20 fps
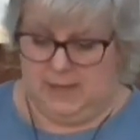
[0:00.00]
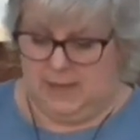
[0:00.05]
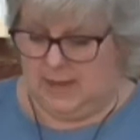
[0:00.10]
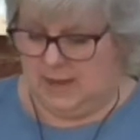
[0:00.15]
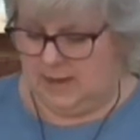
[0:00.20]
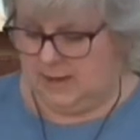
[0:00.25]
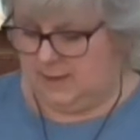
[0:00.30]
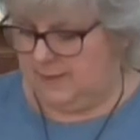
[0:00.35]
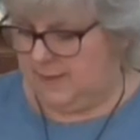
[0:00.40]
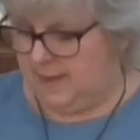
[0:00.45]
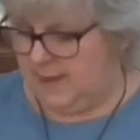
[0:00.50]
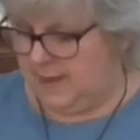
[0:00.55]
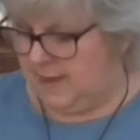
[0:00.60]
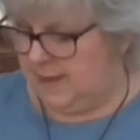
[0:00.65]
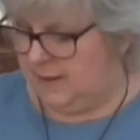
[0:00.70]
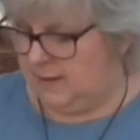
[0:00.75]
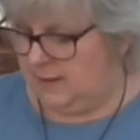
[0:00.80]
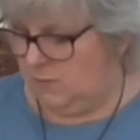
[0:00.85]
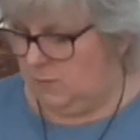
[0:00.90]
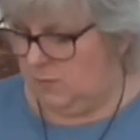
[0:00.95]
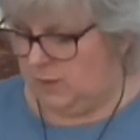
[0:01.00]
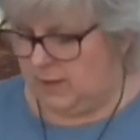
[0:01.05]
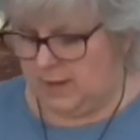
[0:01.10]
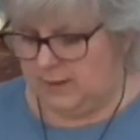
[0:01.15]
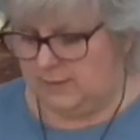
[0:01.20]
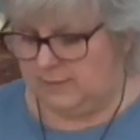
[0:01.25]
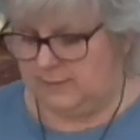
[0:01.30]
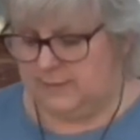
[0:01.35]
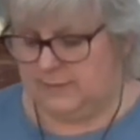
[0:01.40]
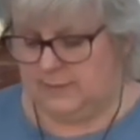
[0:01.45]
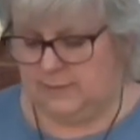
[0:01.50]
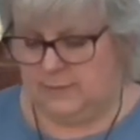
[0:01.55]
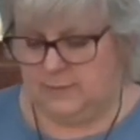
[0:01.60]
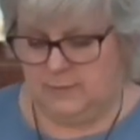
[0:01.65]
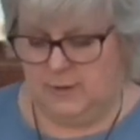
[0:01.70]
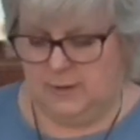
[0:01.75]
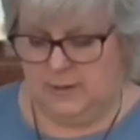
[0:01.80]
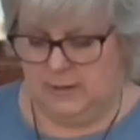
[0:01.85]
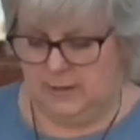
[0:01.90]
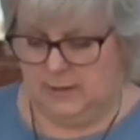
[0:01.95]
and then we're going to
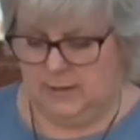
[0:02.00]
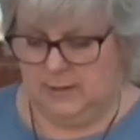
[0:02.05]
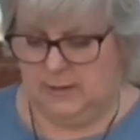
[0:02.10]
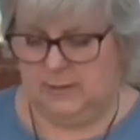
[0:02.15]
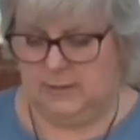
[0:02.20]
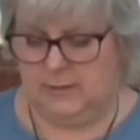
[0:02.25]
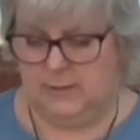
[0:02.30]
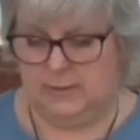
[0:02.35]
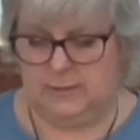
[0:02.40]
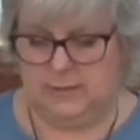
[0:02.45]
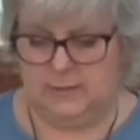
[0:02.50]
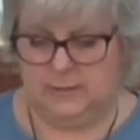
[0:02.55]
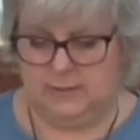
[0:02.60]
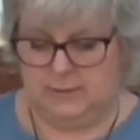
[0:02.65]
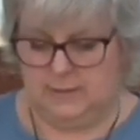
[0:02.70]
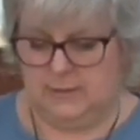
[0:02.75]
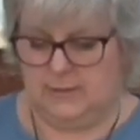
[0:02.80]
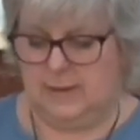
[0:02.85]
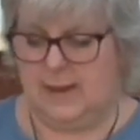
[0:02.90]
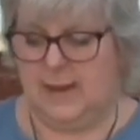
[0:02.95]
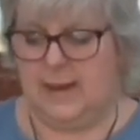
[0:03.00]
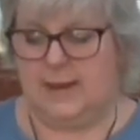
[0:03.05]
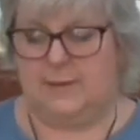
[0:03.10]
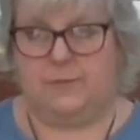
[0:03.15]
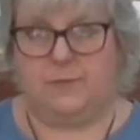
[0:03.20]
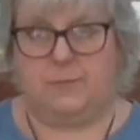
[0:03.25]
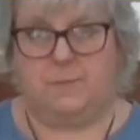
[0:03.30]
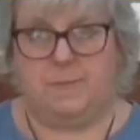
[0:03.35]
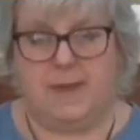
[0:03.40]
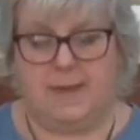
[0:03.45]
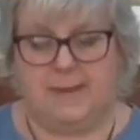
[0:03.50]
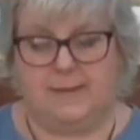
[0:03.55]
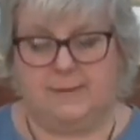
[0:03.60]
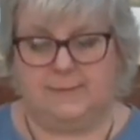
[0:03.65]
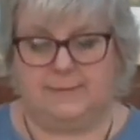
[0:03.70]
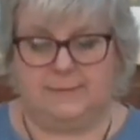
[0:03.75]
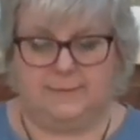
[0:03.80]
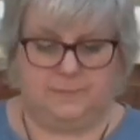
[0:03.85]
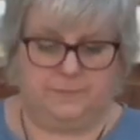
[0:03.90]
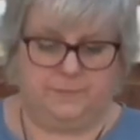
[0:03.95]
add the
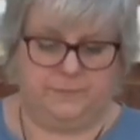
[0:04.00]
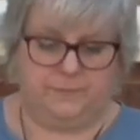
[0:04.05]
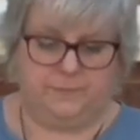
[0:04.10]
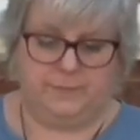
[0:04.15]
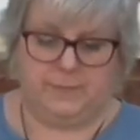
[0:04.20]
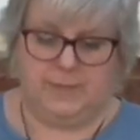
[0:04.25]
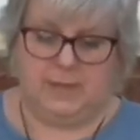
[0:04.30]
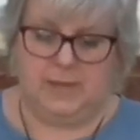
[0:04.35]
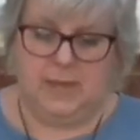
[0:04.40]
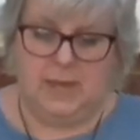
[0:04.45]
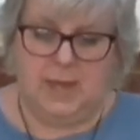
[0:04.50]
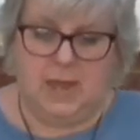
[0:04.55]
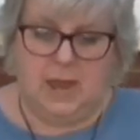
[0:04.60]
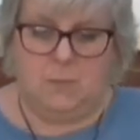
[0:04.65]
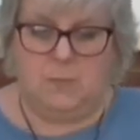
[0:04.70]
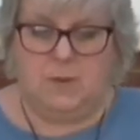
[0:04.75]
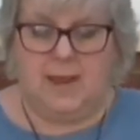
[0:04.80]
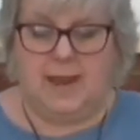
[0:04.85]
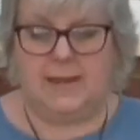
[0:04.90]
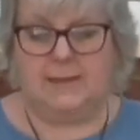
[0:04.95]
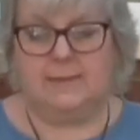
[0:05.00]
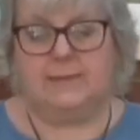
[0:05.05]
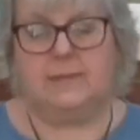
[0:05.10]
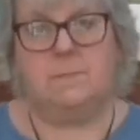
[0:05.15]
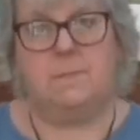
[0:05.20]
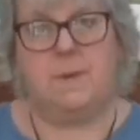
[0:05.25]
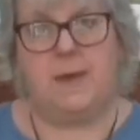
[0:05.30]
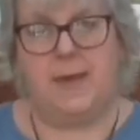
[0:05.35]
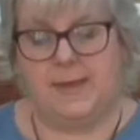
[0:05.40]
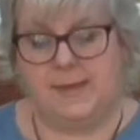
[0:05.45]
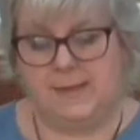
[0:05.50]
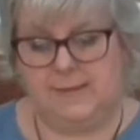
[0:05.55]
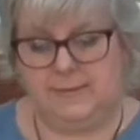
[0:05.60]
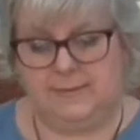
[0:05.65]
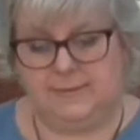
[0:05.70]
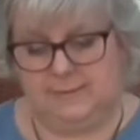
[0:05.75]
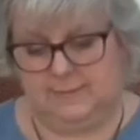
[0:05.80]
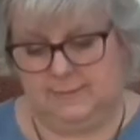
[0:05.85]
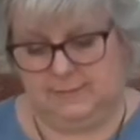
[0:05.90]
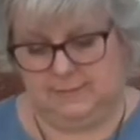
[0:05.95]
base, and we add the
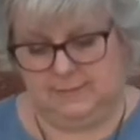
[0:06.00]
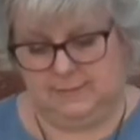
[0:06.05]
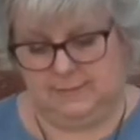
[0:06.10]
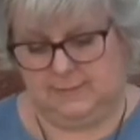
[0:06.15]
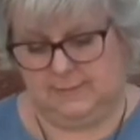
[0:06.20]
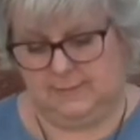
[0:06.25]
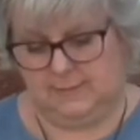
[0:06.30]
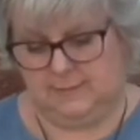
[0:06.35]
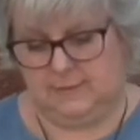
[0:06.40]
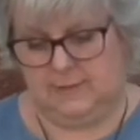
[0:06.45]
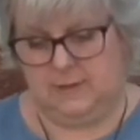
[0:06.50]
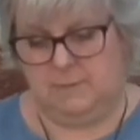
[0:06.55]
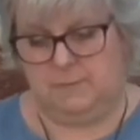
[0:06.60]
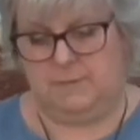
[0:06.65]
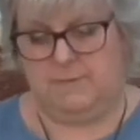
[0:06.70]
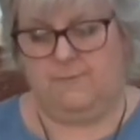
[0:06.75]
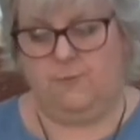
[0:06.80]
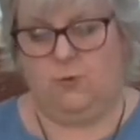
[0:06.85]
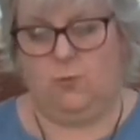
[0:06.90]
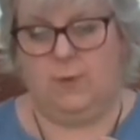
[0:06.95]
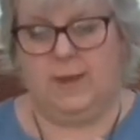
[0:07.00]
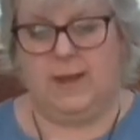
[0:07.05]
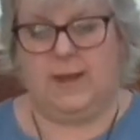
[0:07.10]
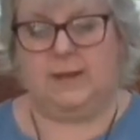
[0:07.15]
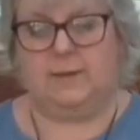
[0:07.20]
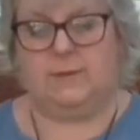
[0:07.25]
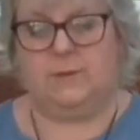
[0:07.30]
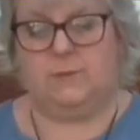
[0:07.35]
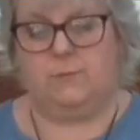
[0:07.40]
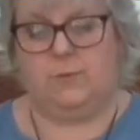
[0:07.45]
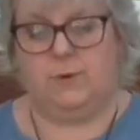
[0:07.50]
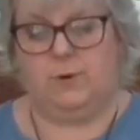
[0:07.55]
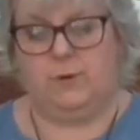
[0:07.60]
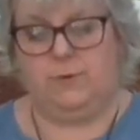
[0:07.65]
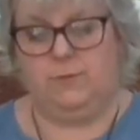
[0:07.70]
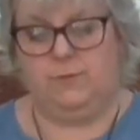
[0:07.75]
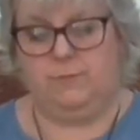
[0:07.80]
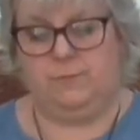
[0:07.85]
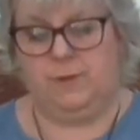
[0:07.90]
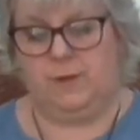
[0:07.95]
base before we add the
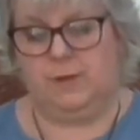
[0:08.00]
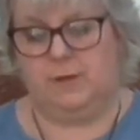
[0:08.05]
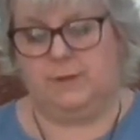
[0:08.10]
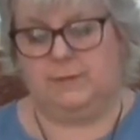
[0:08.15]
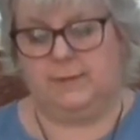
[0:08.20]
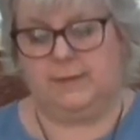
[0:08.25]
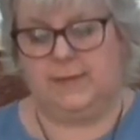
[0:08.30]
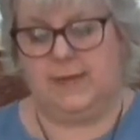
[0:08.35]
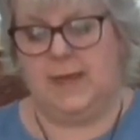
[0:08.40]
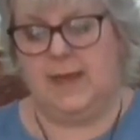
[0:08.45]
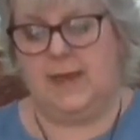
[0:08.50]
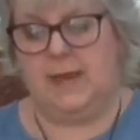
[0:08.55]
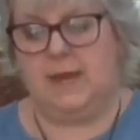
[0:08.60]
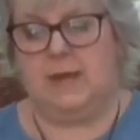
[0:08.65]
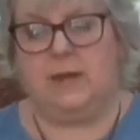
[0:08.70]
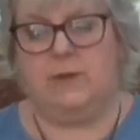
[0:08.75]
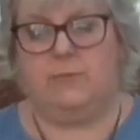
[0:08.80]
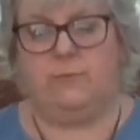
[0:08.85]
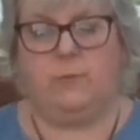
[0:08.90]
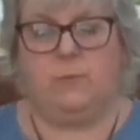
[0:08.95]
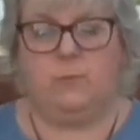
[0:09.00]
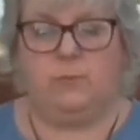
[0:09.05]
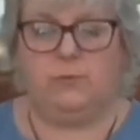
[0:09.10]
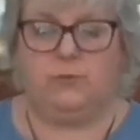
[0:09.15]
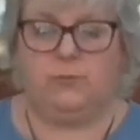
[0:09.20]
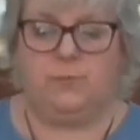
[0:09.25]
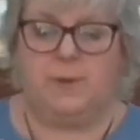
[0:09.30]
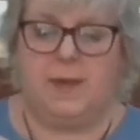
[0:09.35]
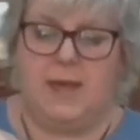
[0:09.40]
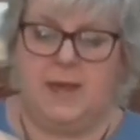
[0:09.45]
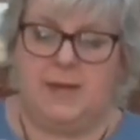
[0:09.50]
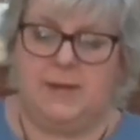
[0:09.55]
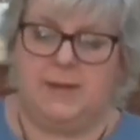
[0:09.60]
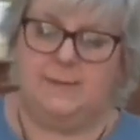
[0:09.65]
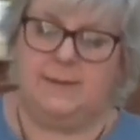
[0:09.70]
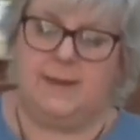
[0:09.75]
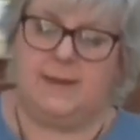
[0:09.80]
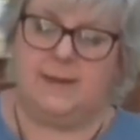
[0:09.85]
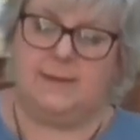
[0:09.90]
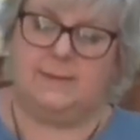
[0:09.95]
roof, because again, if we want to put any
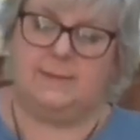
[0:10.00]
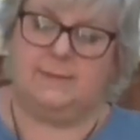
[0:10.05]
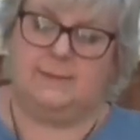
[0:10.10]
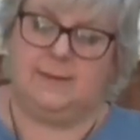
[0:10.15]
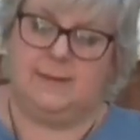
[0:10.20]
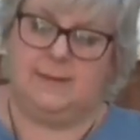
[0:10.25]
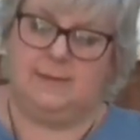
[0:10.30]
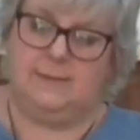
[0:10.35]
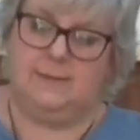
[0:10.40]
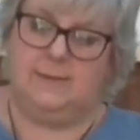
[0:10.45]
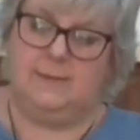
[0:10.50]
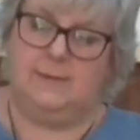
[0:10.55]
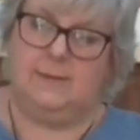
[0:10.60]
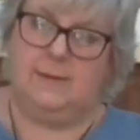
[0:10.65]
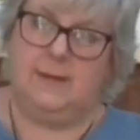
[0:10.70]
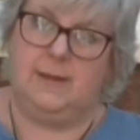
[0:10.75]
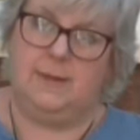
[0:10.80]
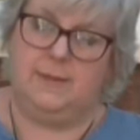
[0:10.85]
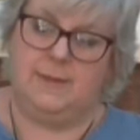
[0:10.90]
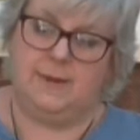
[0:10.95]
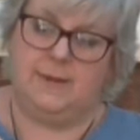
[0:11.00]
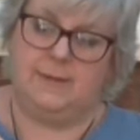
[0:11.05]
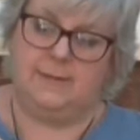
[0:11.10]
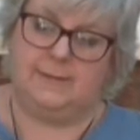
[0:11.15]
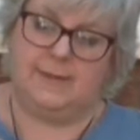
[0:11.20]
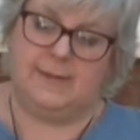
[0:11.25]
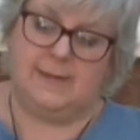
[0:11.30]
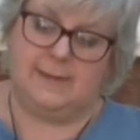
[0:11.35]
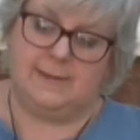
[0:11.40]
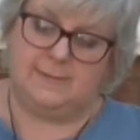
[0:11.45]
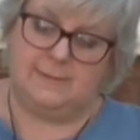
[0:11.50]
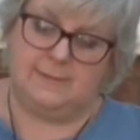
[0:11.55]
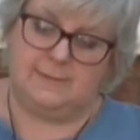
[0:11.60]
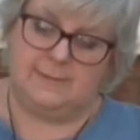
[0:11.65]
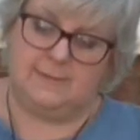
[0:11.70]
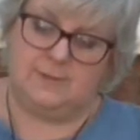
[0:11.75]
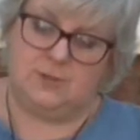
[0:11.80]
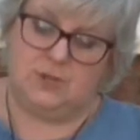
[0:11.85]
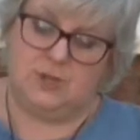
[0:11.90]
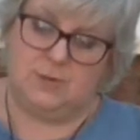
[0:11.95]
tacks in, then it's easier
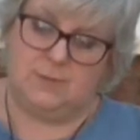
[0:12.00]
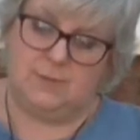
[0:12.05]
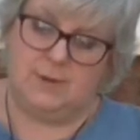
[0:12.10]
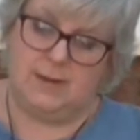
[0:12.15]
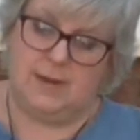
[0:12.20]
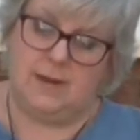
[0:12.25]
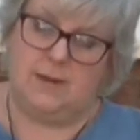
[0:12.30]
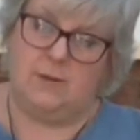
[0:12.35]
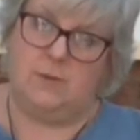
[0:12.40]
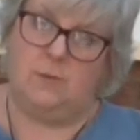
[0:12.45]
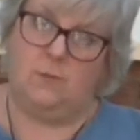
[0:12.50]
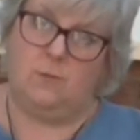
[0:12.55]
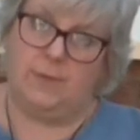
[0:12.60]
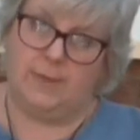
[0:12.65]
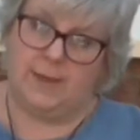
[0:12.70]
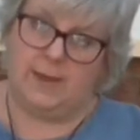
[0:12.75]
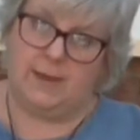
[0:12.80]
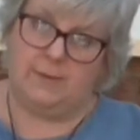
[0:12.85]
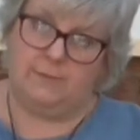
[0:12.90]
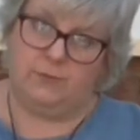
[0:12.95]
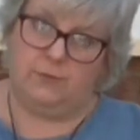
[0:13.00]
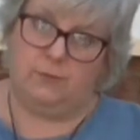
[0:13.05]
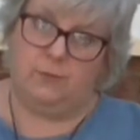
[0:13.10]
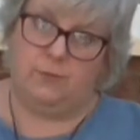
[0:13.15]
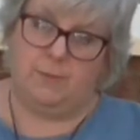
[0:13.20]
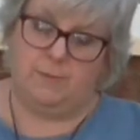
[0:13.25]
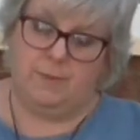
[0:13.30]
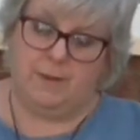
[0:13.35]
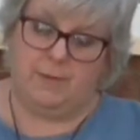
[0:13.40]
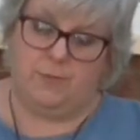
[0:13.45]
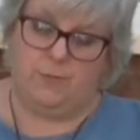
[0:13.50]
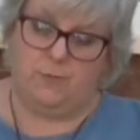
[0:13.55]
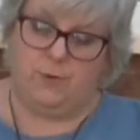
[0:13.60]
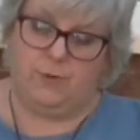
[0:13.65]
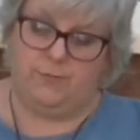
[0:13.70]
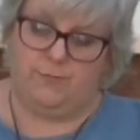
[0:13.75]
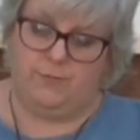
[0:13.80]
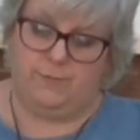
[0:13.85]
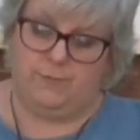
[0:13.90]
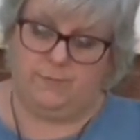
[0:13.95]
to do it without having to worry about the
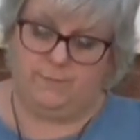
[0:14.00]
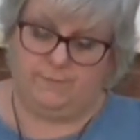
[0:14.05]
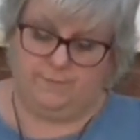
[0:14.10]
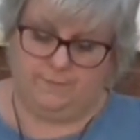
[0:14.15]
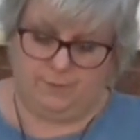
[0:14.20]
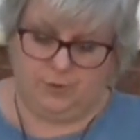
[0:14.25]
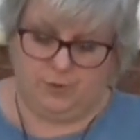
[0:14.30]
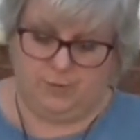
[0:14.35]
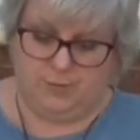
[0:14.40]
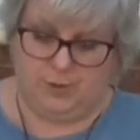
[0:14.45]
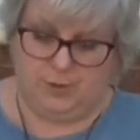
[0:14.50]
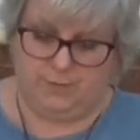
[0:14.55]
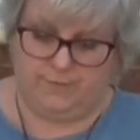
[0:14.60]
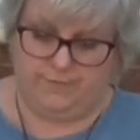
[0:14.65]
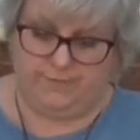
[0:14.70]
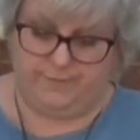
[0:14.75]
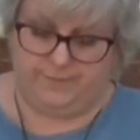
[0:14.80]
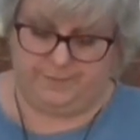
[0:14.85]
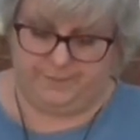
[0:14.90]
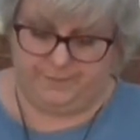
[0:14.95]
roof coming off.